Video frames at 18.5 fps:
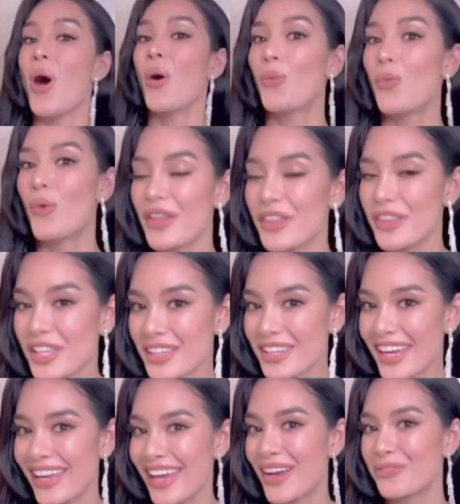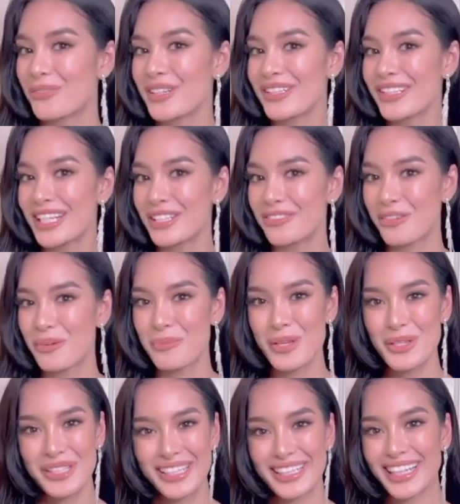One thing that I can't resist from
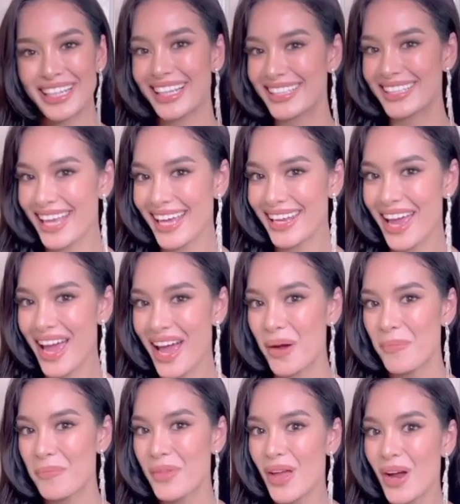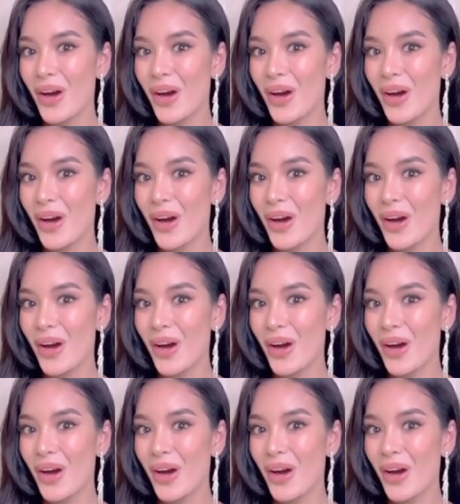using the Lazada app